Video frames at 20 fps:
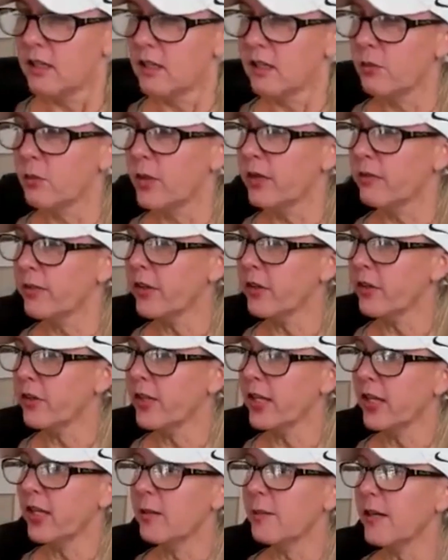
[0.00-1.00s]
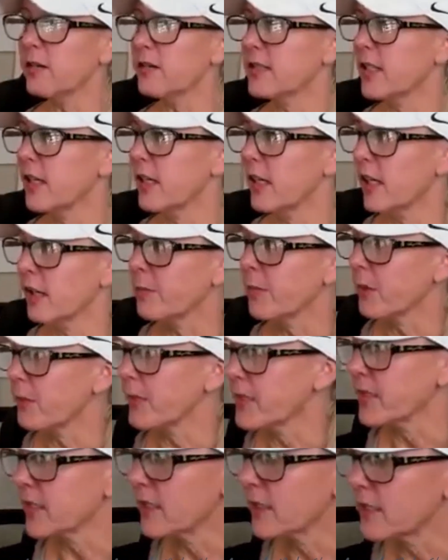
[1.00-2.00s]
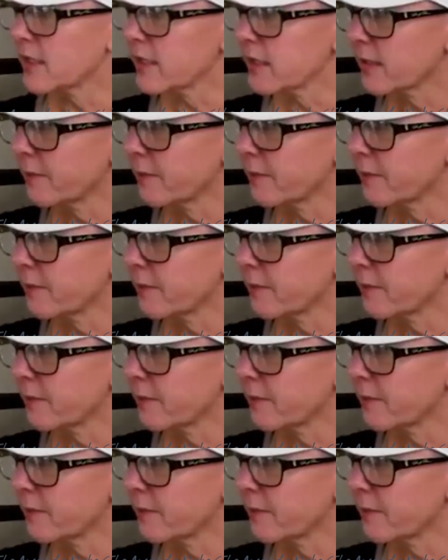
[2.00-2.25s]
whenever you're thinking about setting up your business,